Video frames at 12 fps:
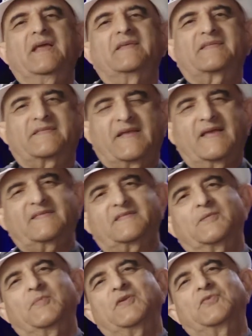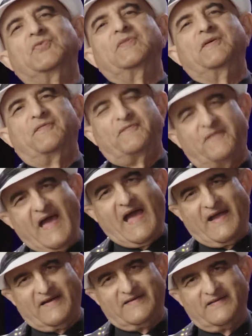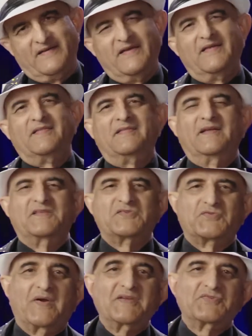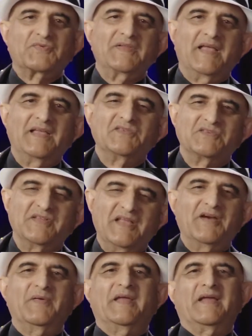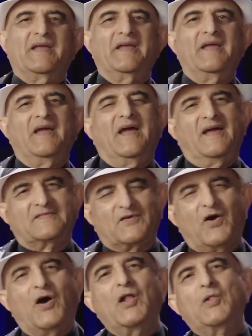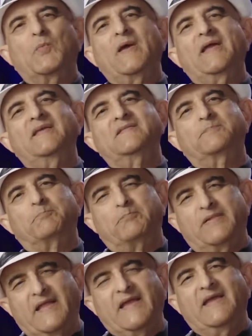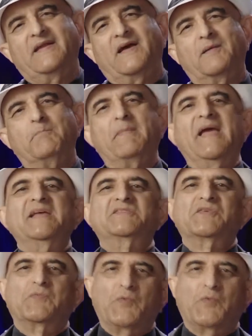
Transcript: is testament to the fact that structural engineering has always played a major